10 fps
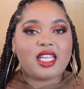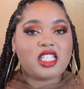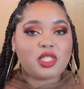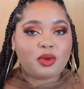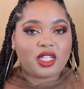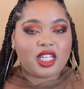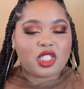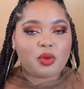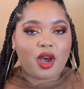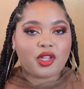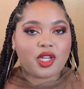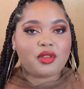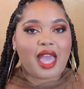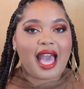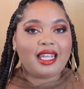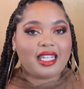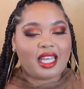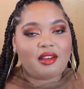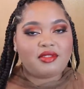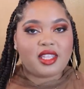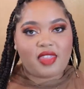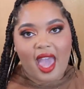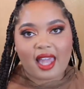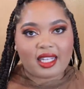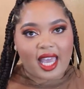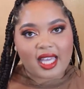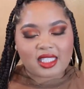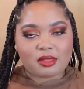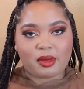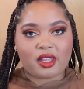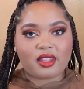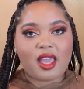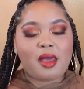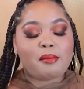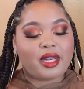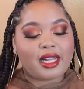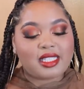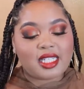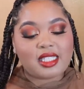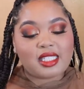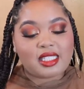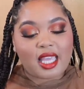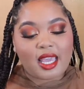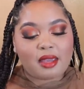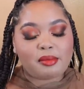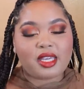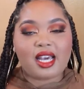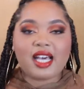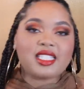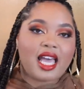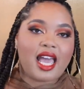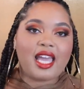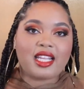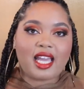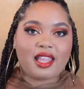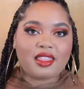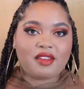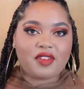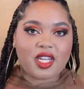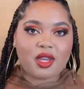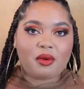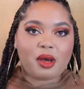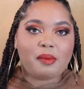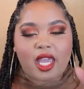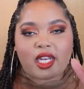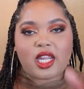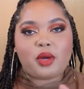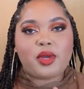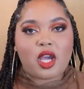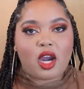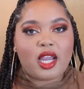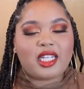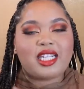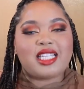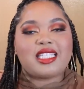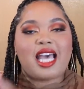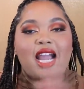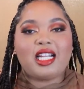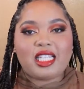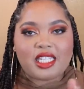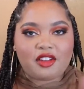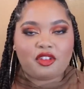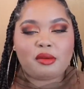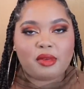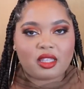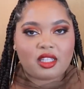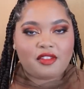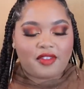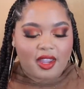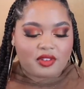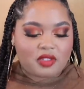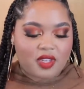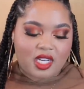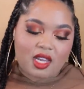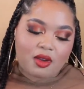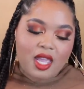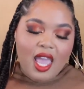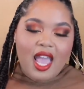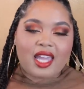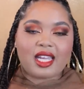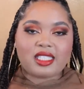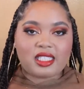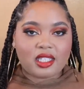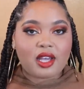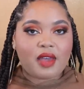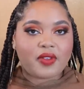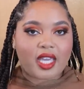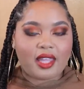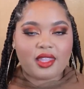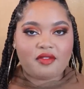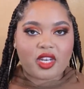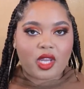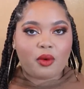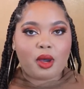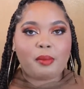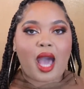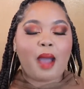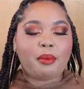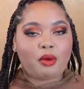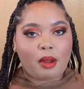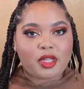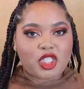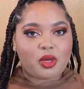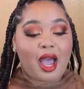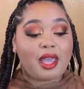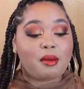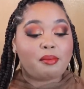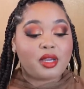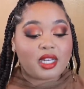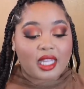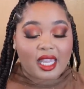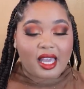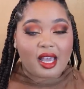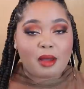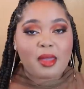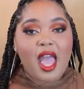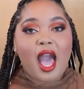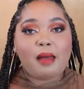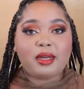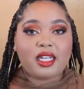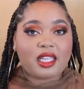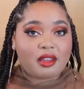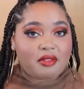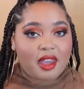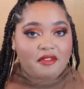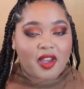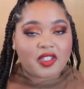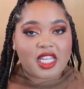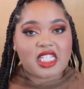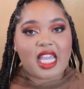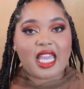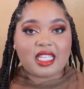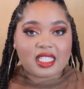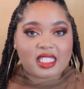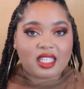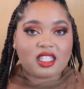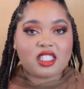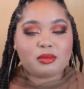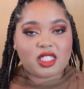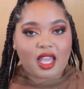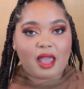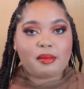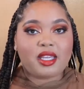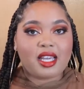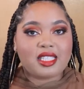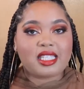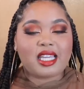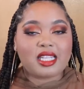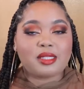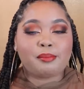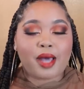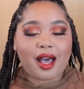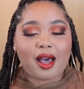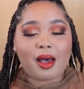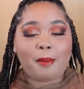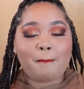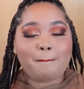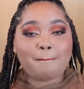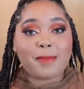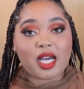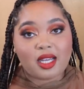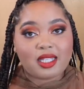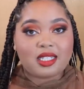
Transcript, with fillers: I just want to let you all know that I loved that last month, but I didn't say it because I hadn't gotten that video up, and here we are in an entirely different monthly favorites video, and I still haven't gotten that video up, but I promise you I am putting it up. I'm gonna give that foundation and concealer some shine because it is bomb.com.